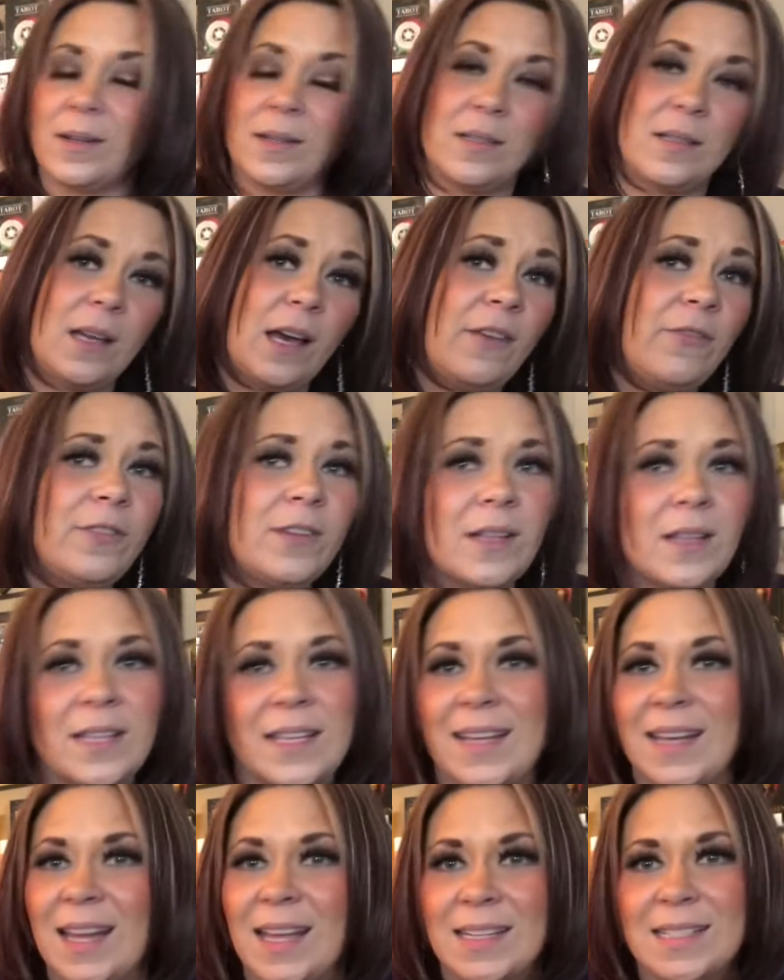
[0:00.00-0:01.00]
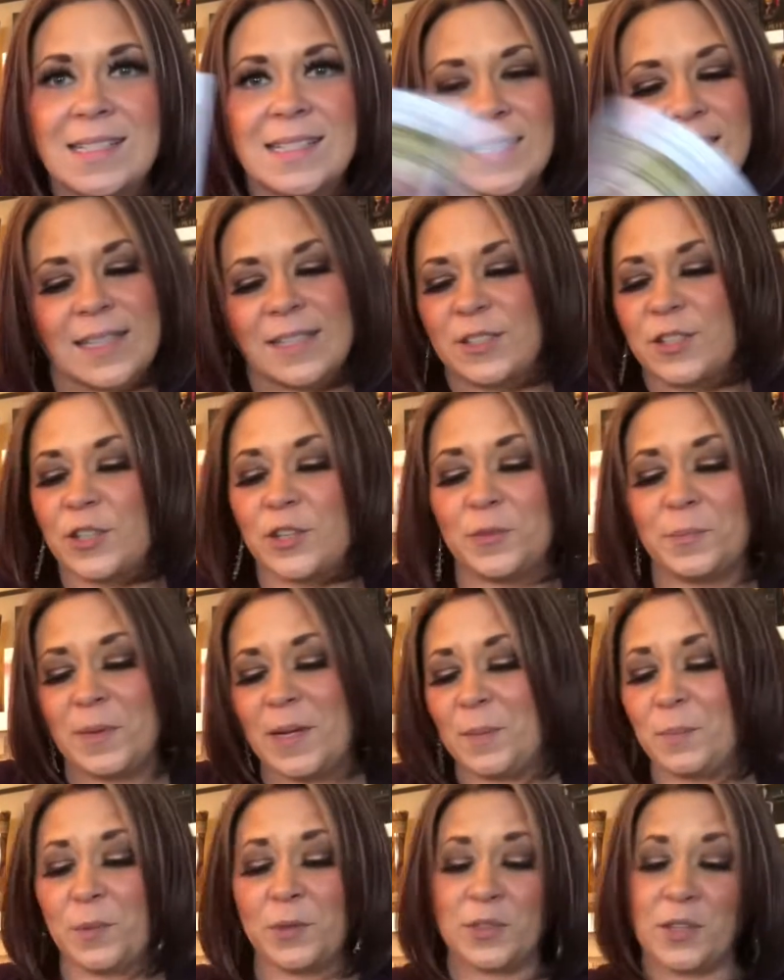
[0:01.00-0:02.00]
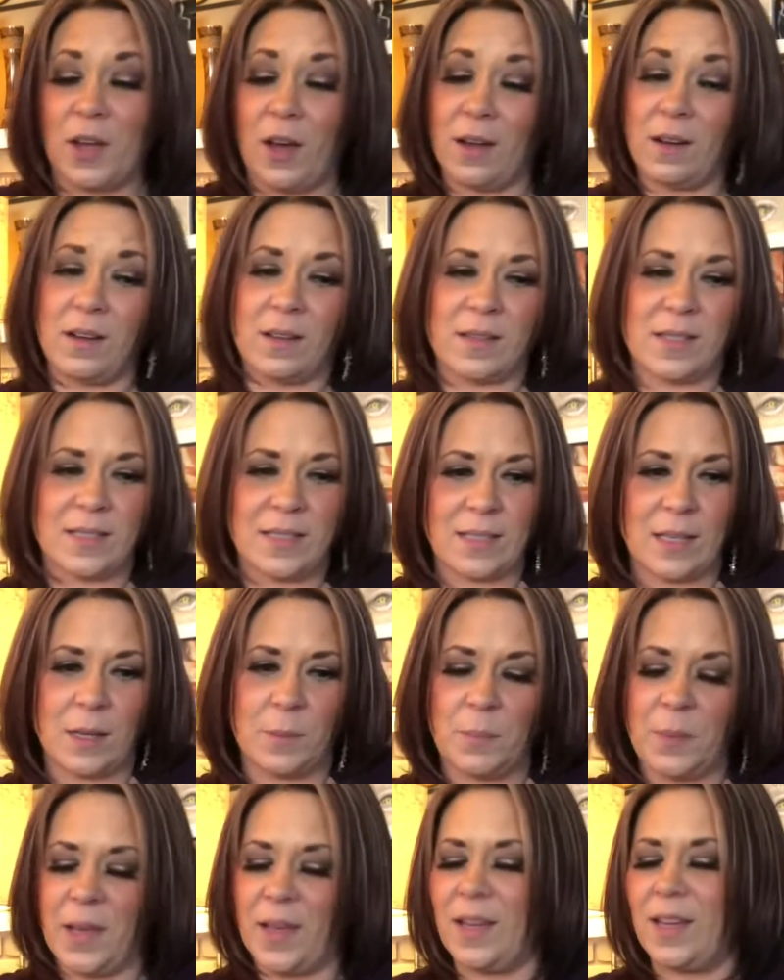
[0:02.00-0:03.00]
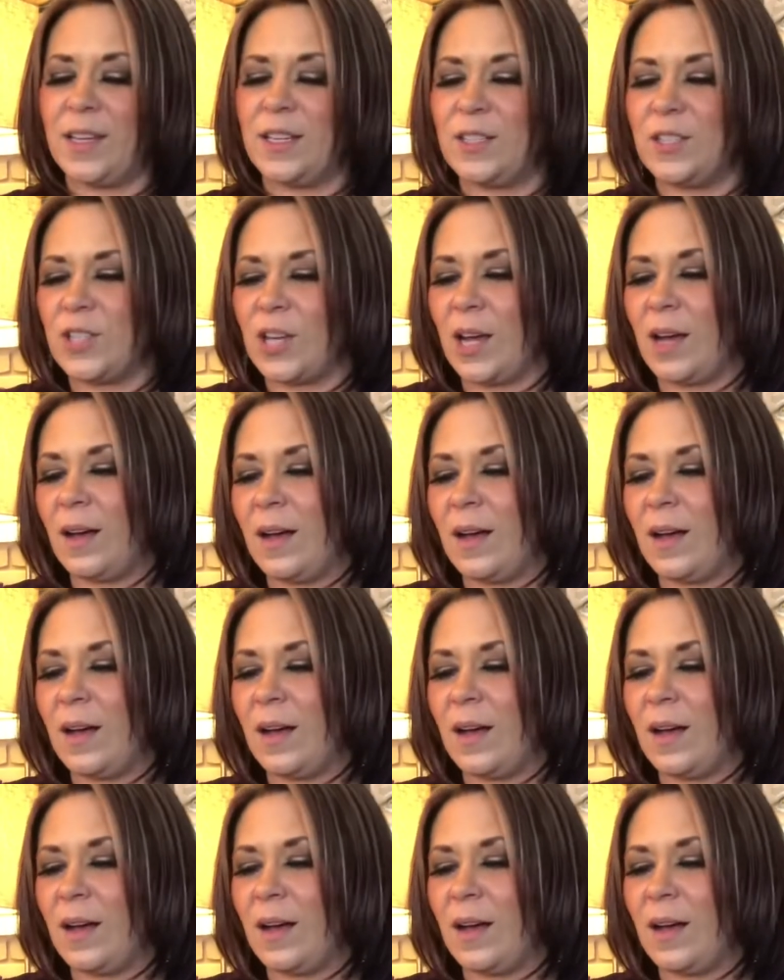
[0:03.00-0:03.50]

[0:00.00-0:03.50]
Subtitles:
Definitely an ending. Two people not on the same page.